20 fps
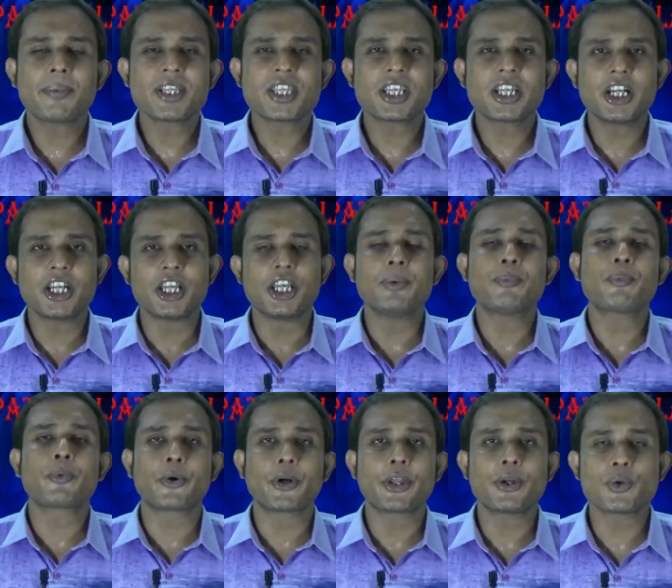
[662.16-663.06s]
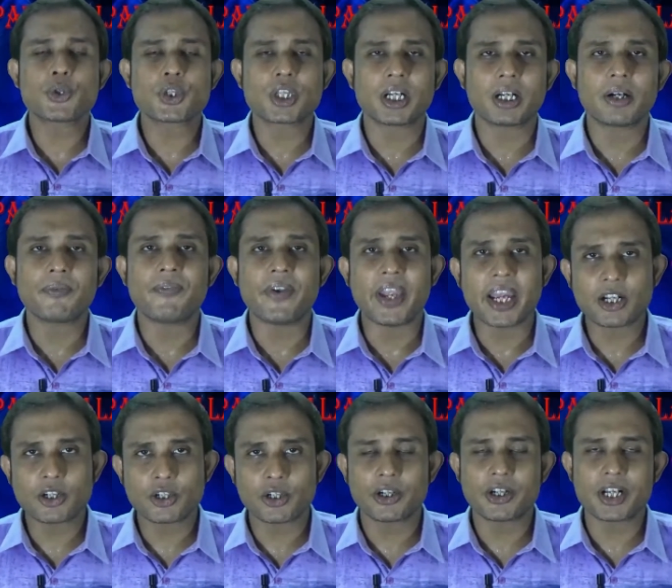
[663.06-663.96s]
basically produce the
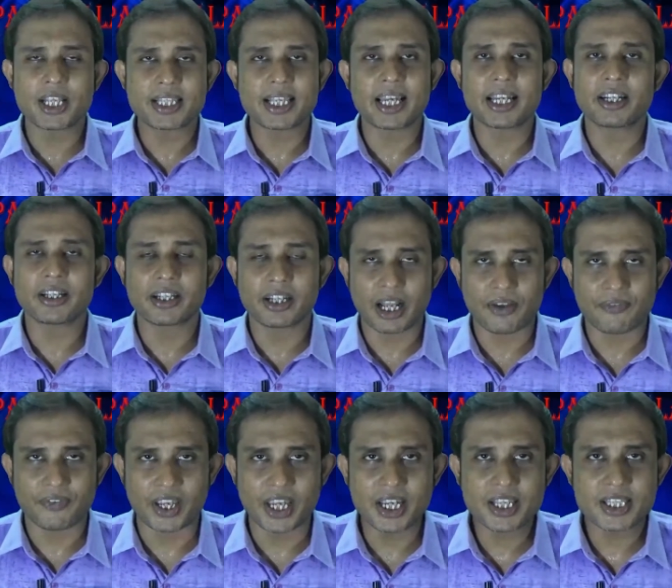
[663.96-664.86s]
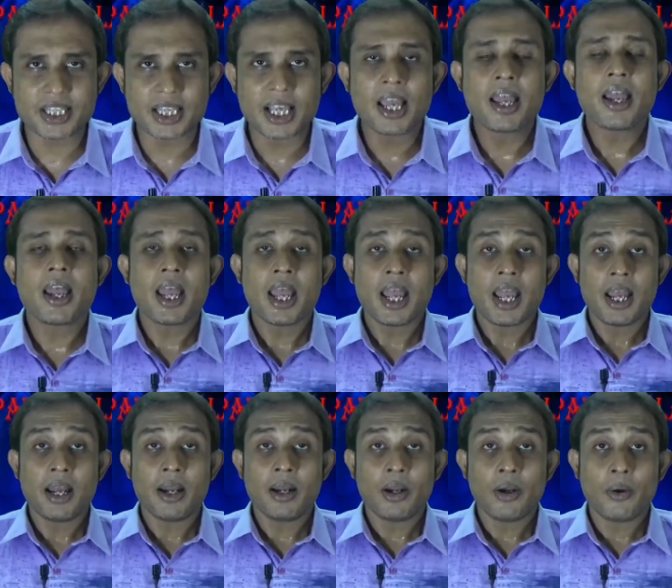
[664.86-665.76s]
vector design graphics.
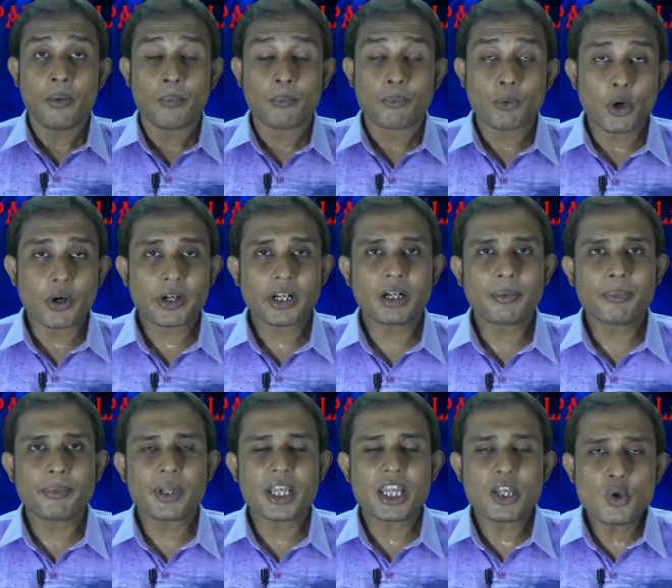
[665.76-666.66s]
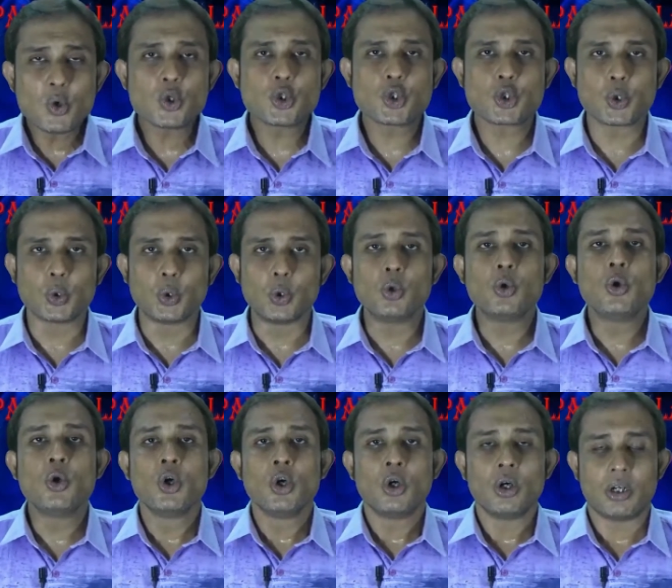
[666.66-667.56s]
Plotter used
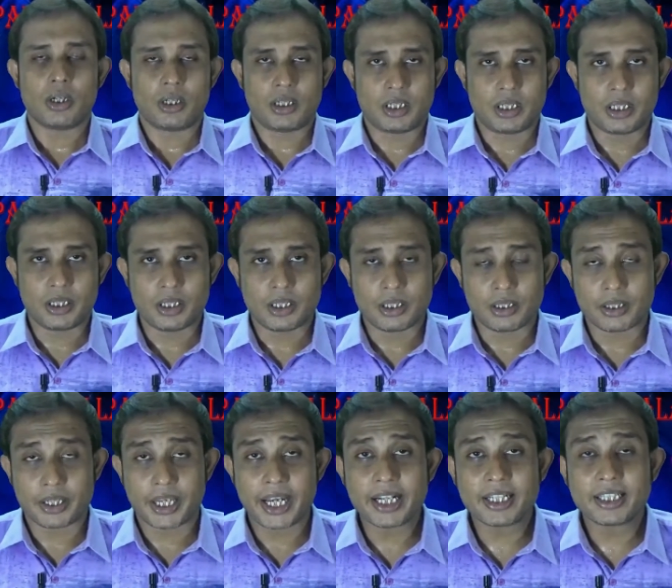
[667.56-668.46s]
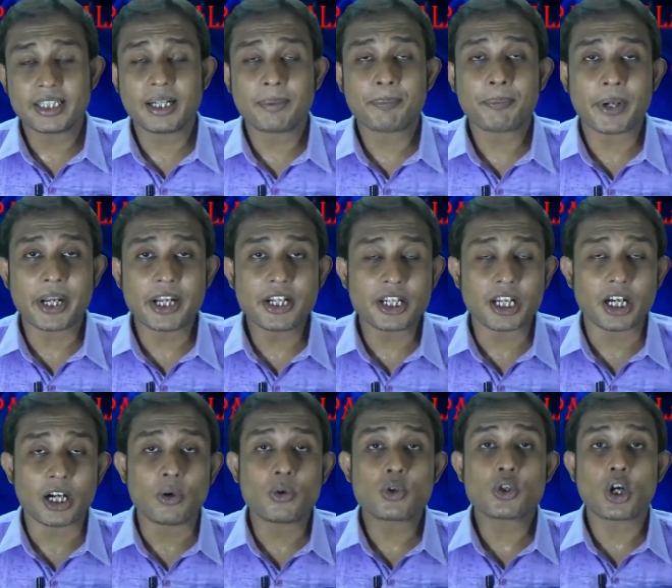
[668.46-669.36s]
to get the
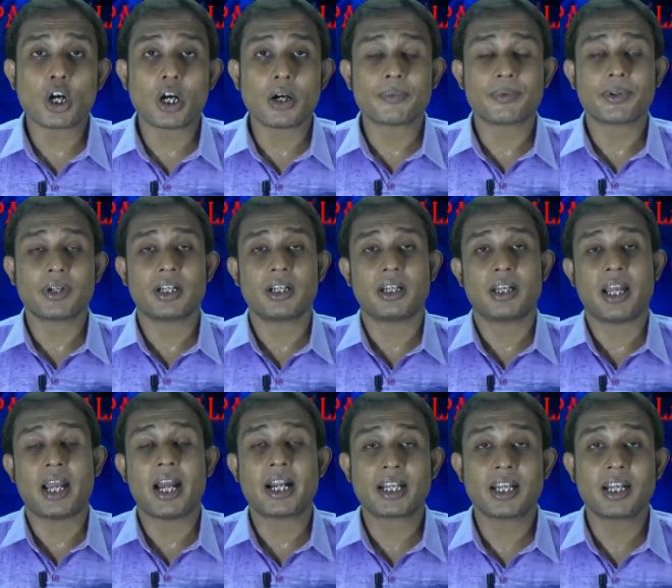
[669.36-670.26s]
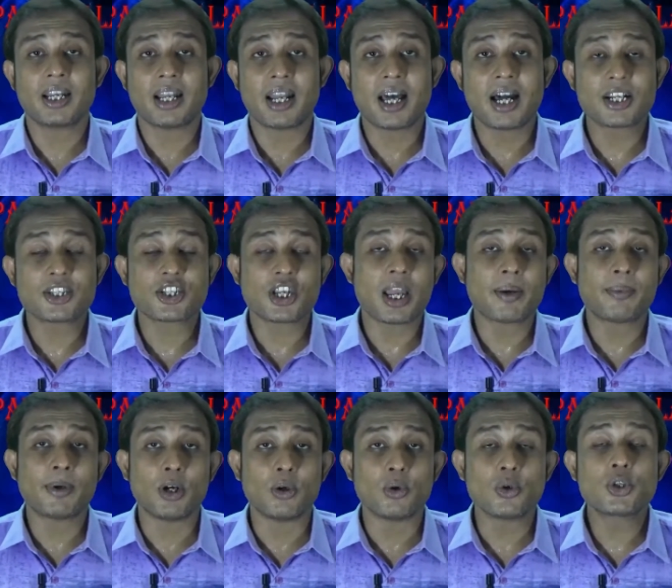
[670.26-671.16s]
printout of at a large
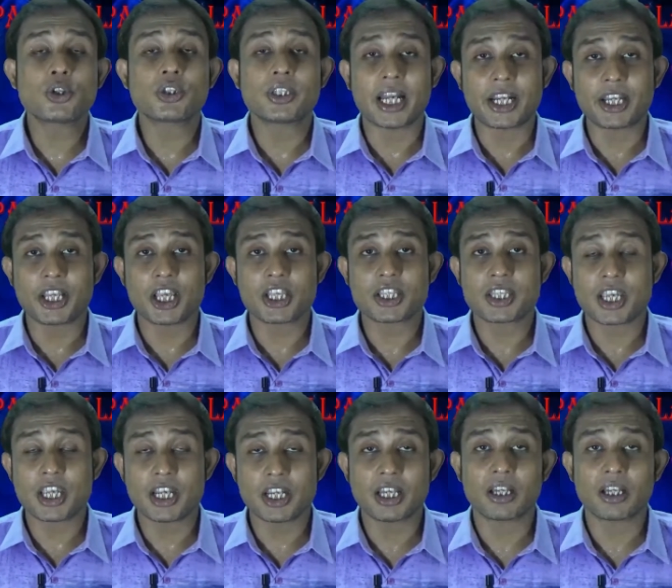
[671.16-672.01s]
amount, that is